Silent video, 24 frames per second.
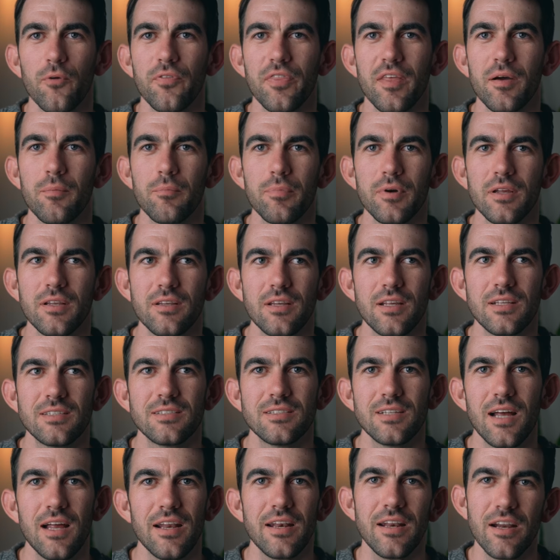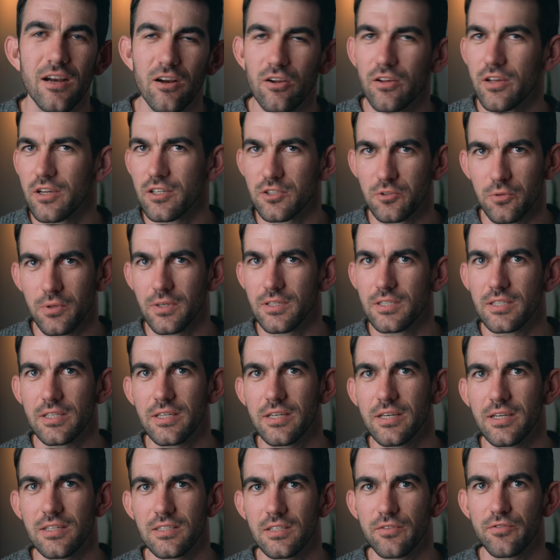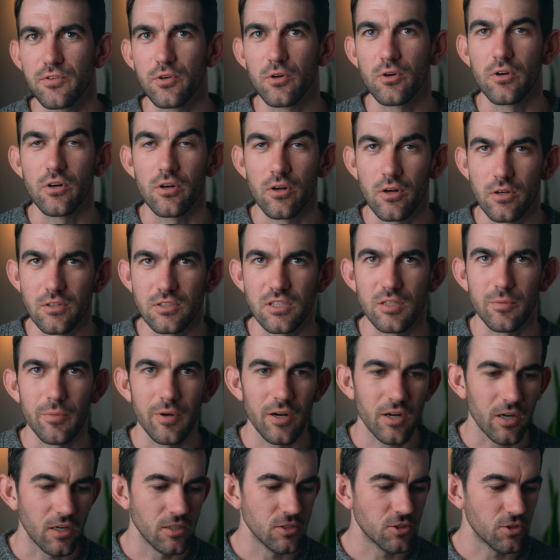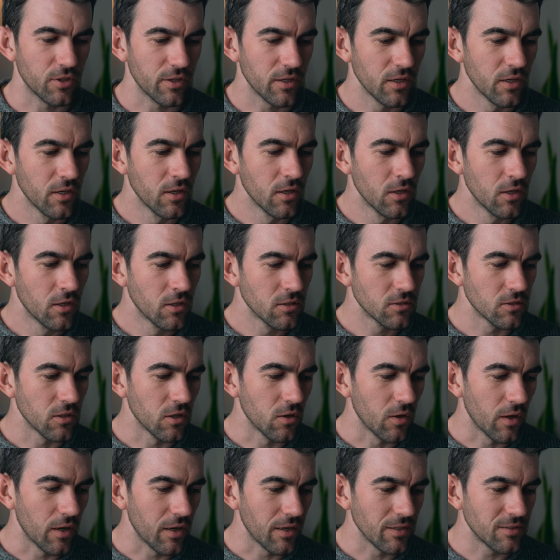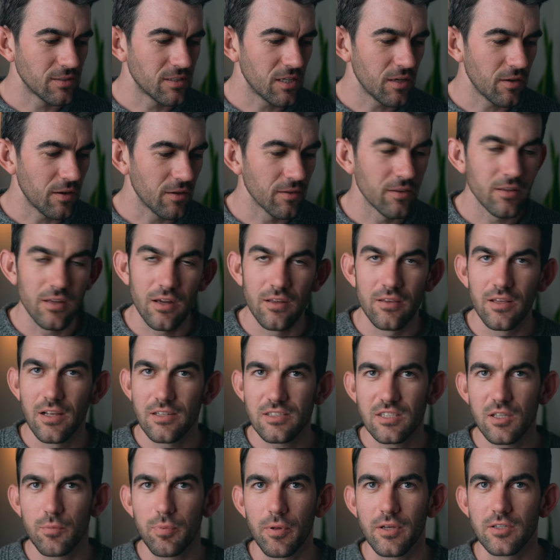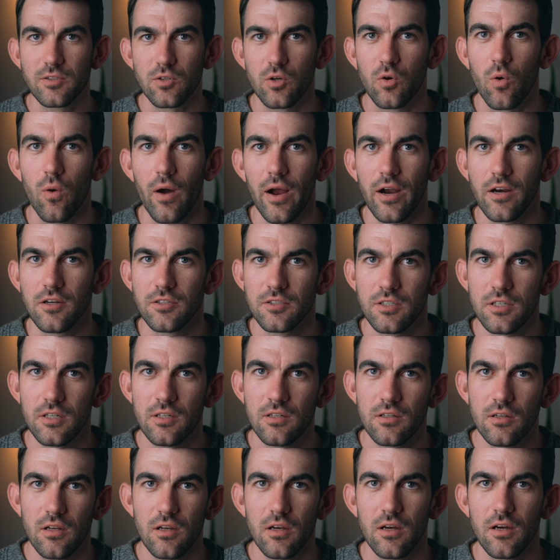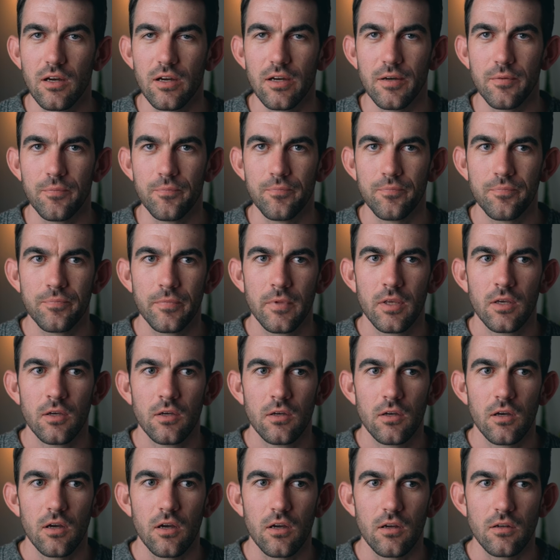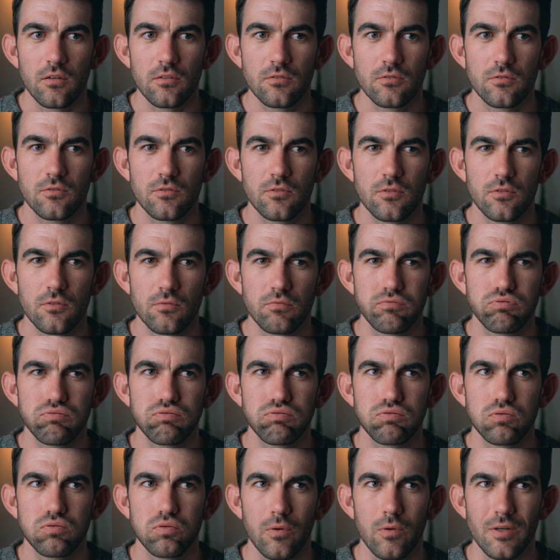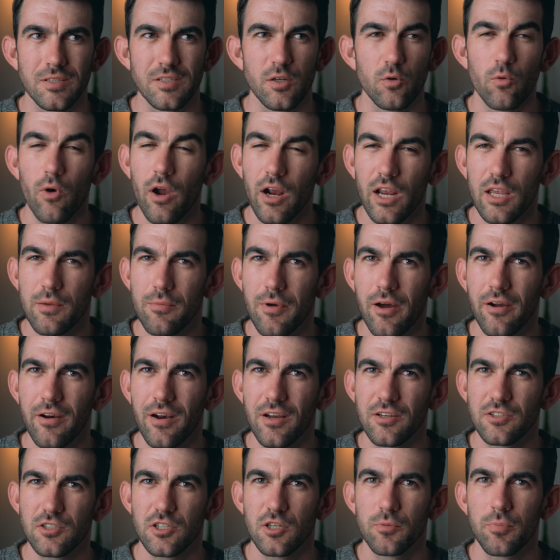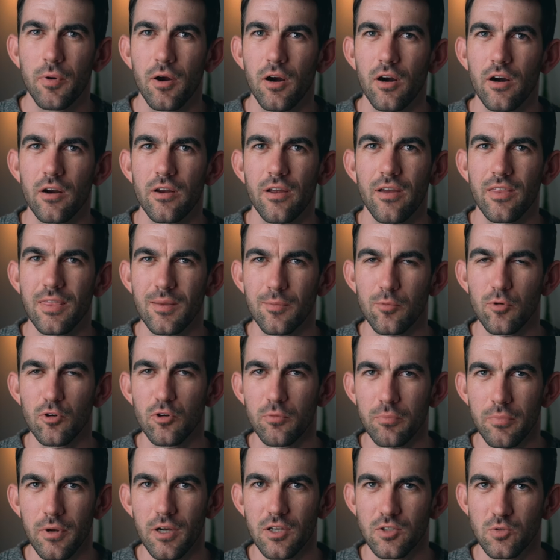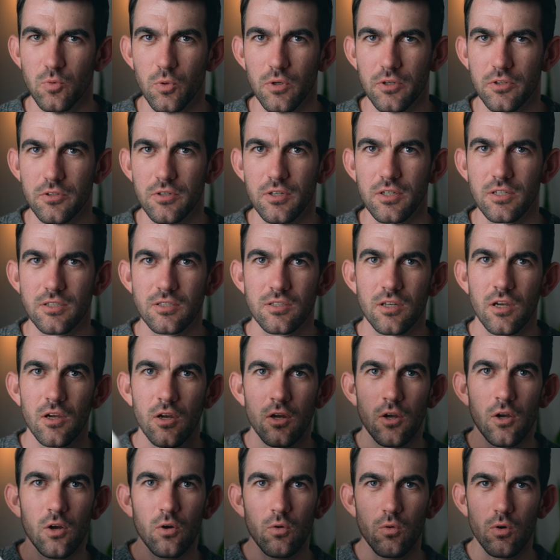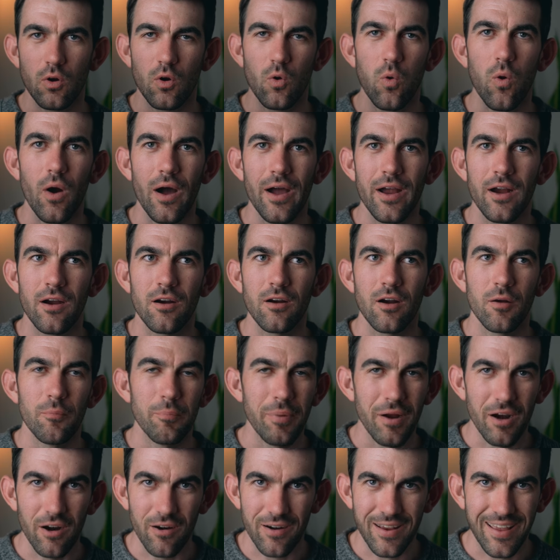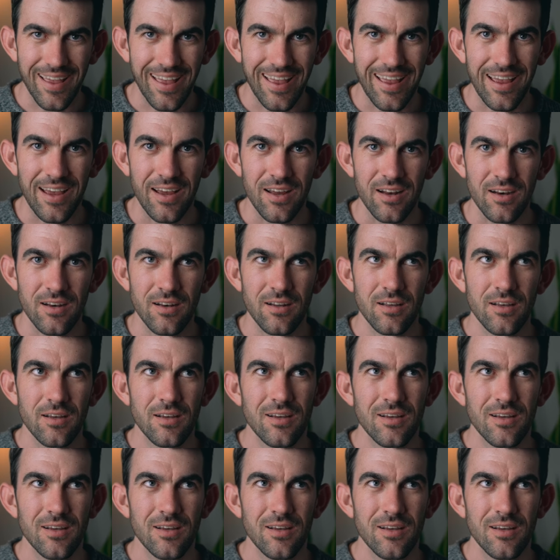with them, but it's not nearly as risky as if you're in grizzly bear country. So unless the place requires it, um, uh, what is it, Rocky Mountain National Park and the Maroon Bells Wilderness require a bear can